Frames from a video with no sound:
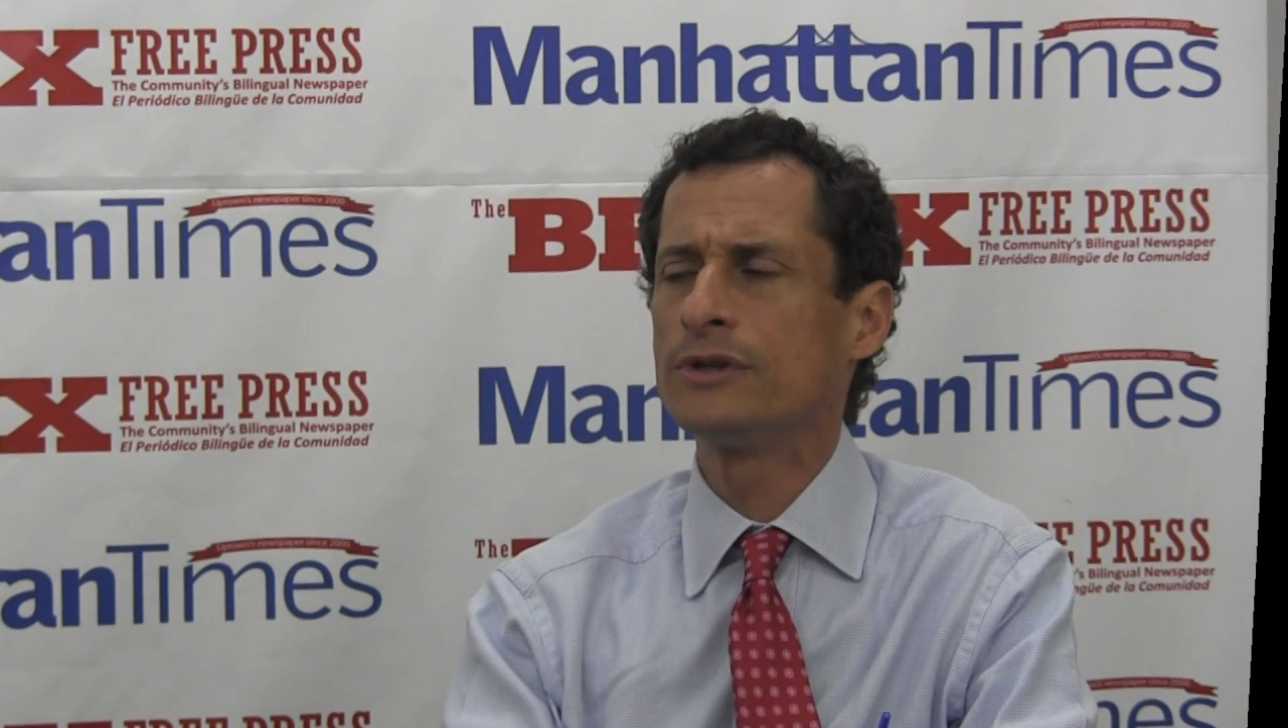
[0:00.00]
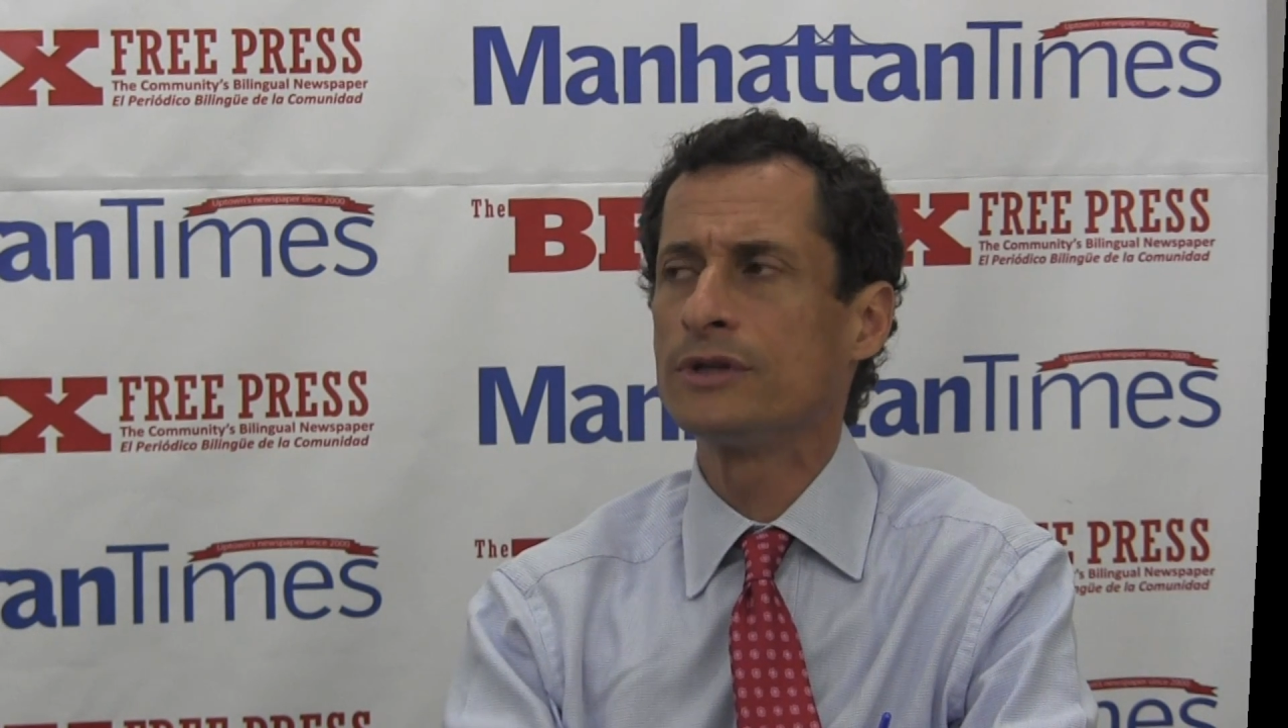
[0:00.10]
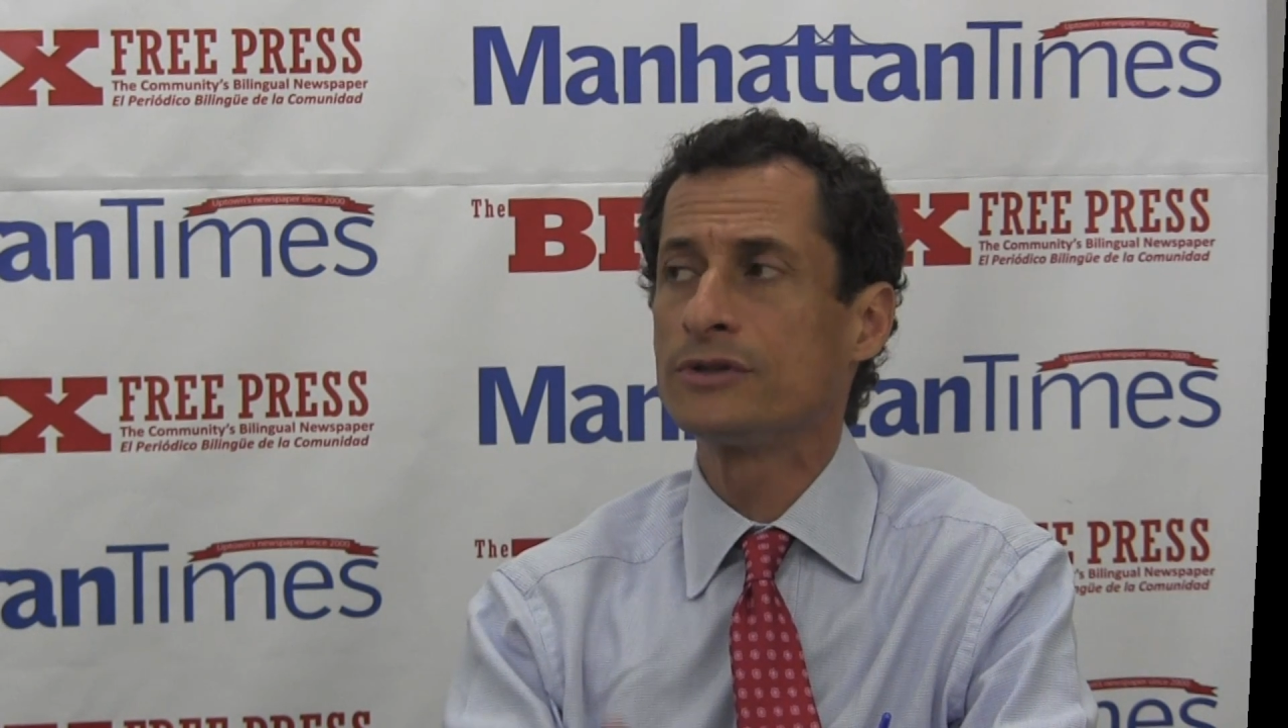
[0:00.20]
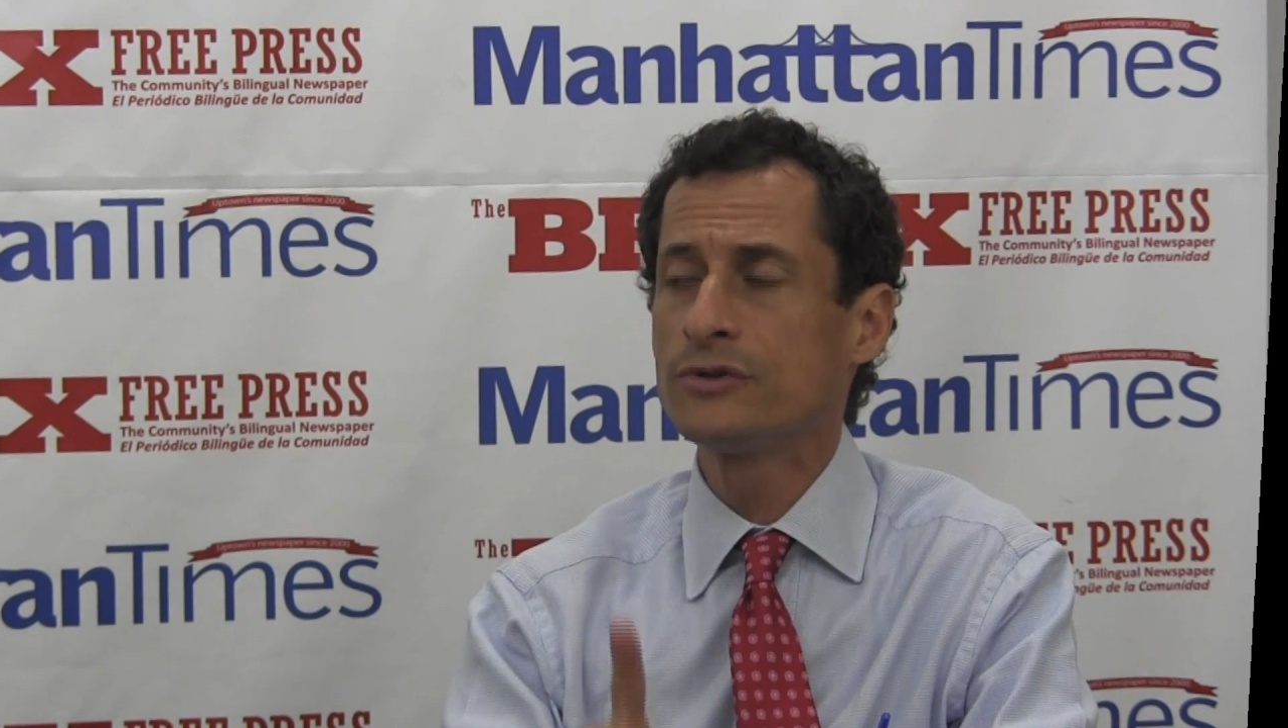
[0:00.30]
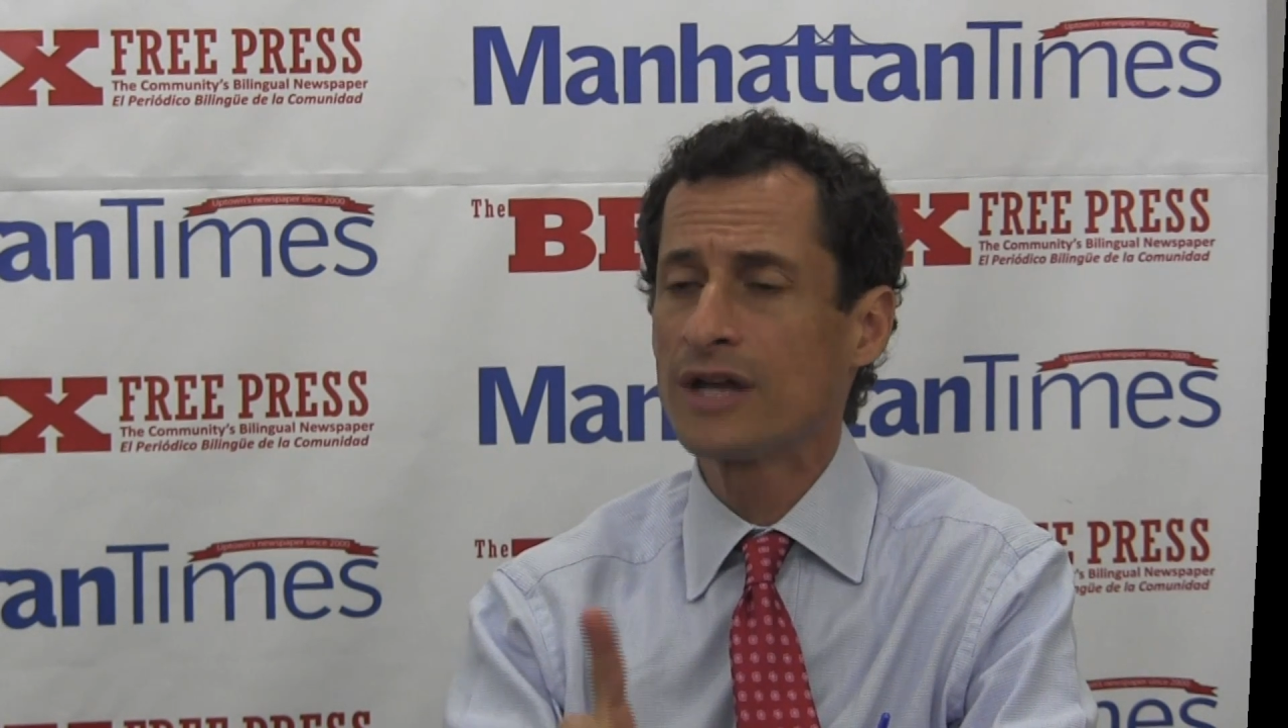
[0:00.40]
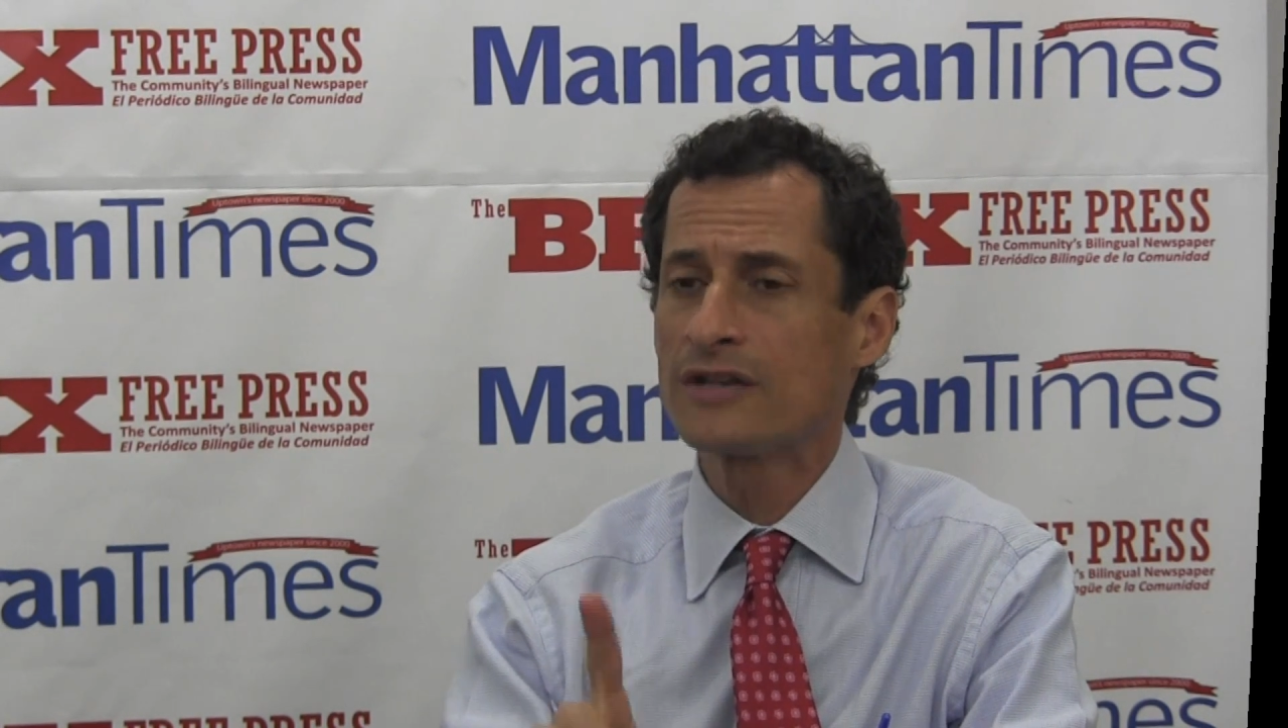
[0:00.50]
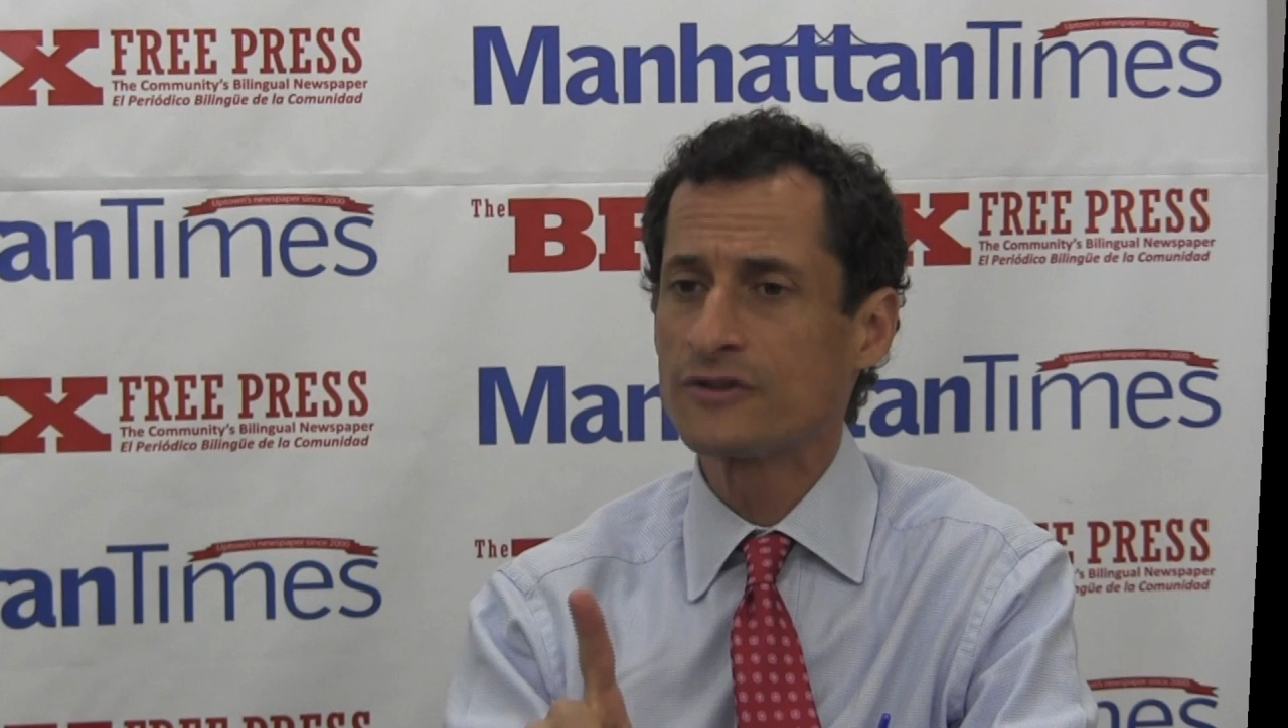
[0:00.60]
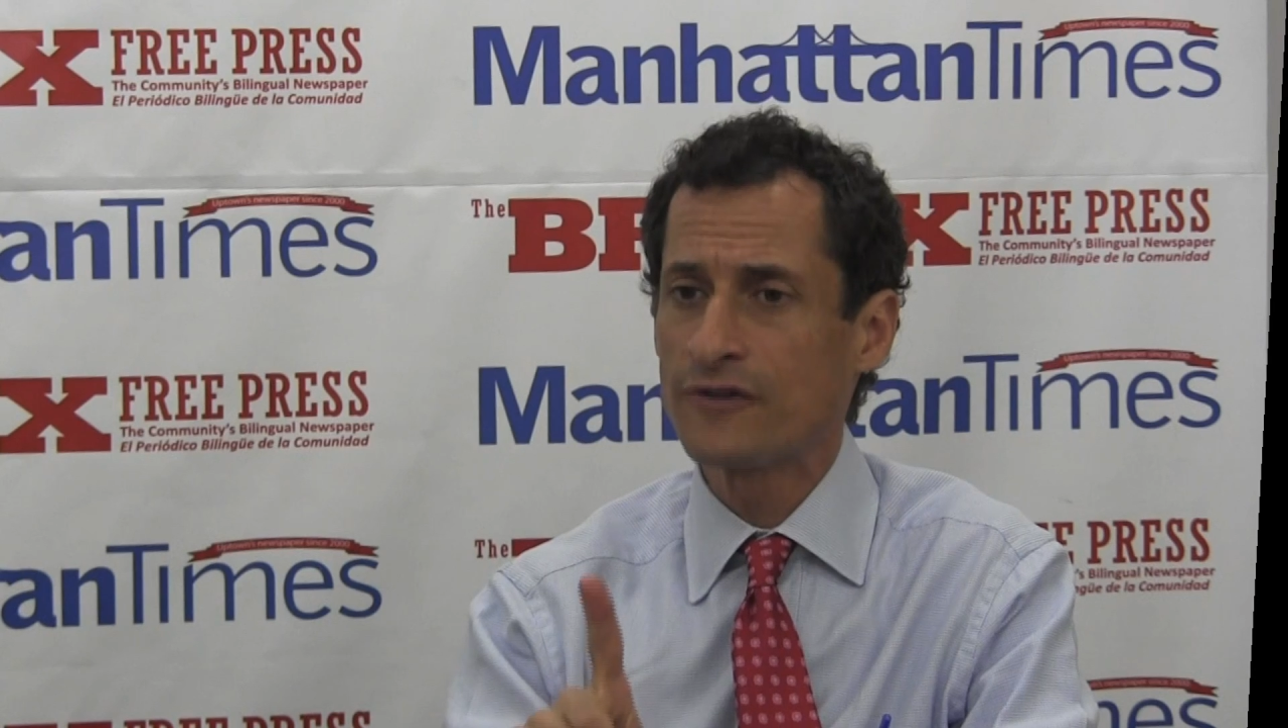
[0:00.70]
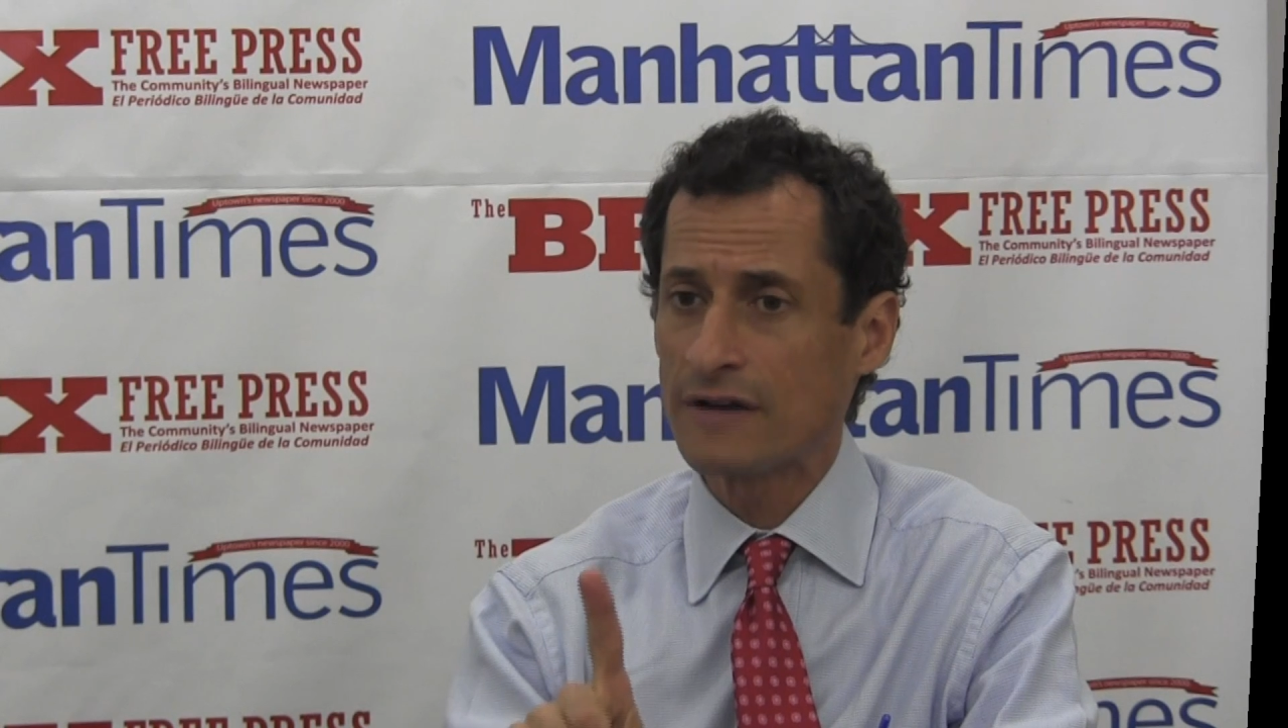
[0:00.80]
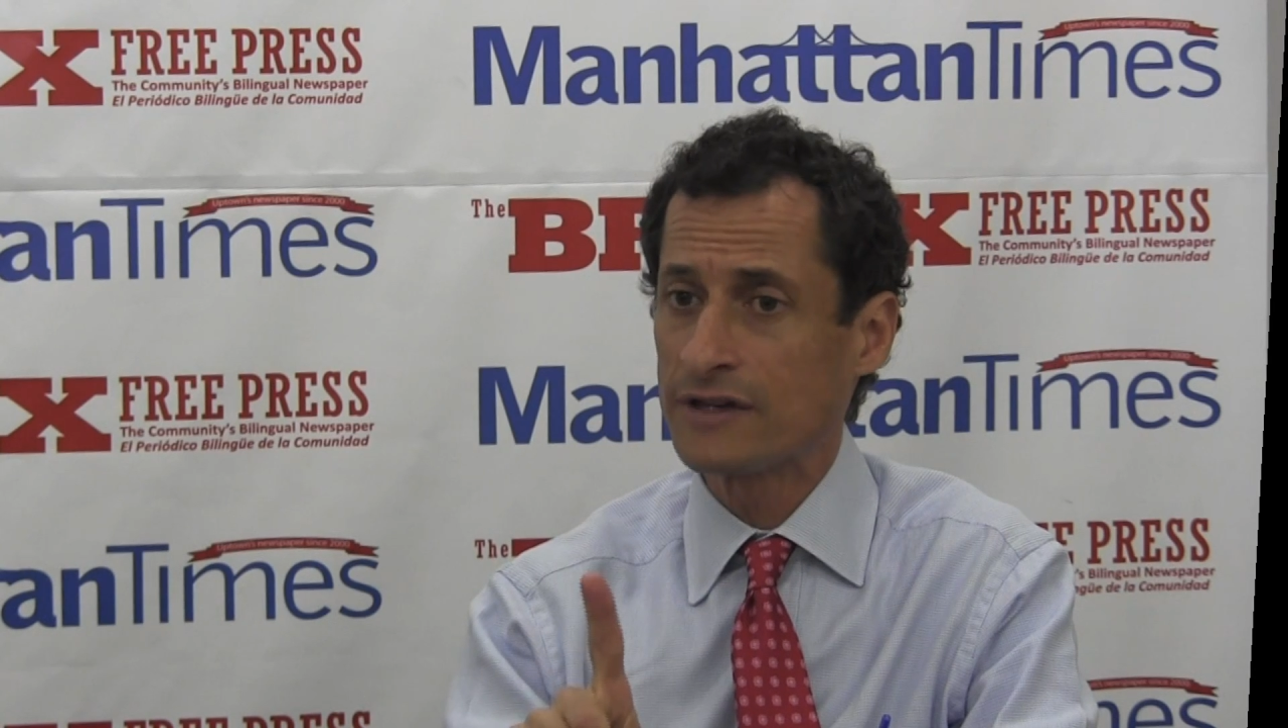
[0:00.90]
the
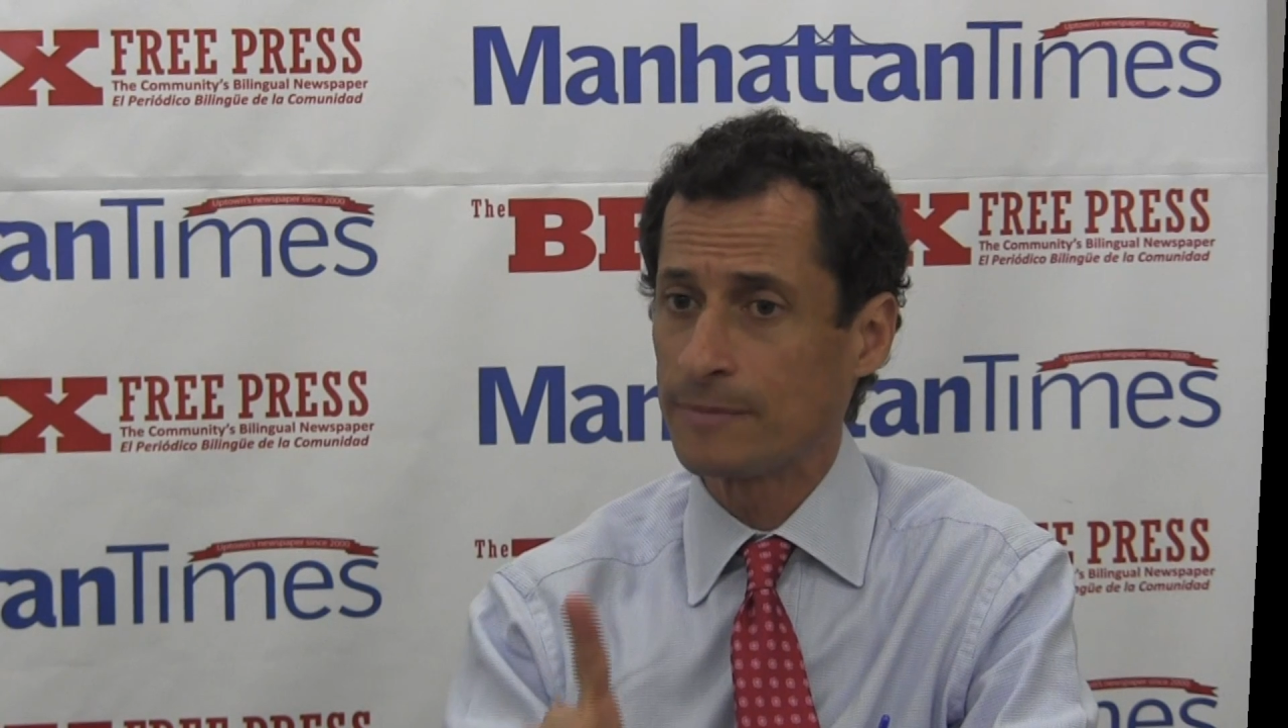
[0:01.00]
2005